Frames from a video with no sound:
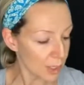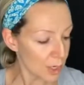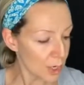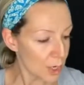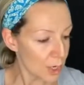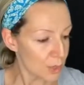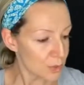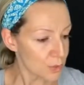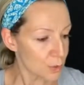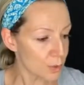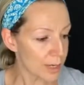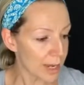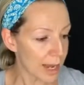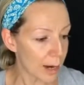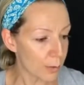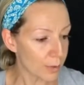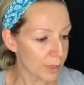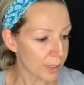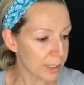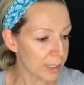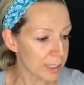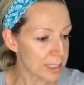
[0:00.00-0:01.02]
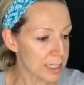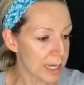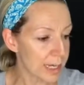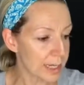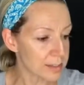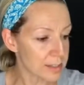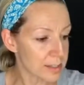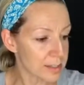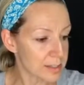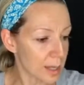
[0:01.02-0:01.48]
So now what I'm gonna take is
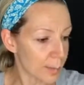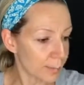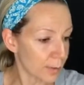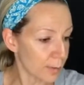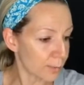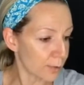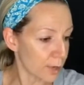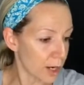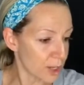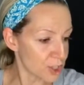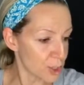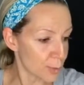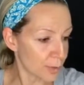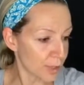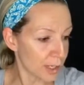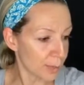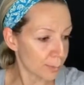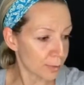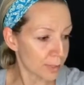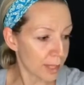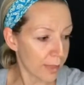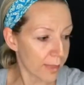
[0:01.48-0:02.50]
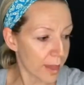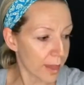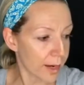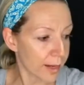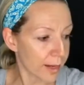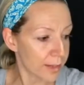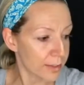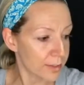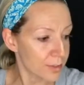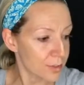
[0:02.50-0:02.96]
a separate brush and we're gonna blend that in.
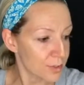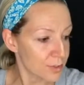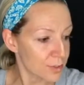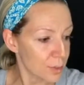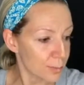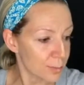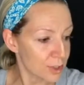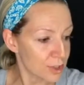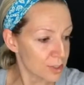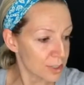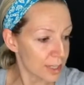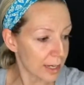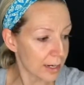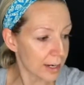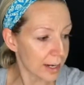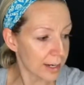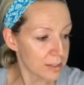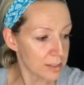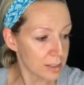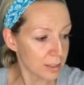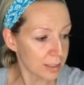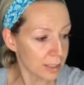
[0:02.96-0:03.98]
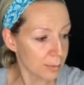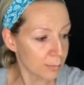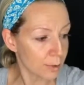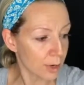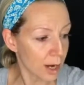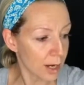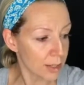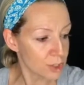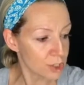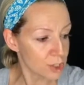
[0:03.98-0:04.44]
So let me just get a nice clean
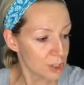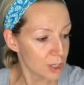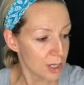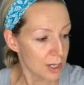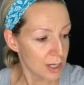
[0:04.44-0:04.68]
brush.